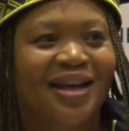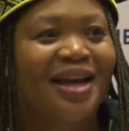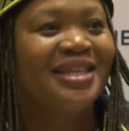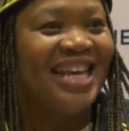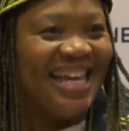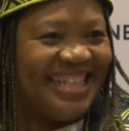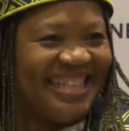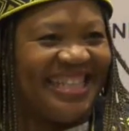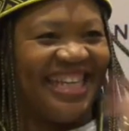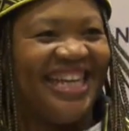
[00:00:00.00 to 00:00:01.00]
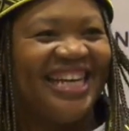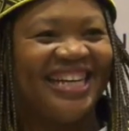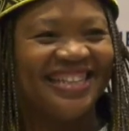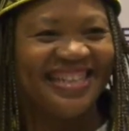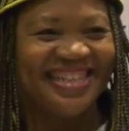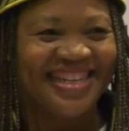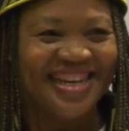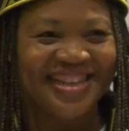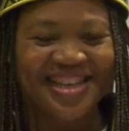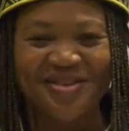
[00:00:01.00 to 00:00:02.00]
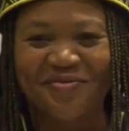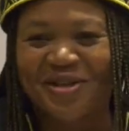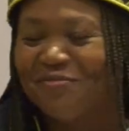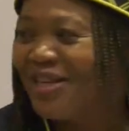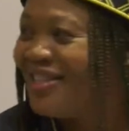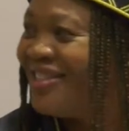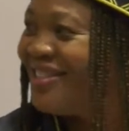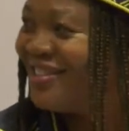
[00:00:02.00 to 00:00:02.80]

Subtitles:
Yes, Katerina, thank you very much.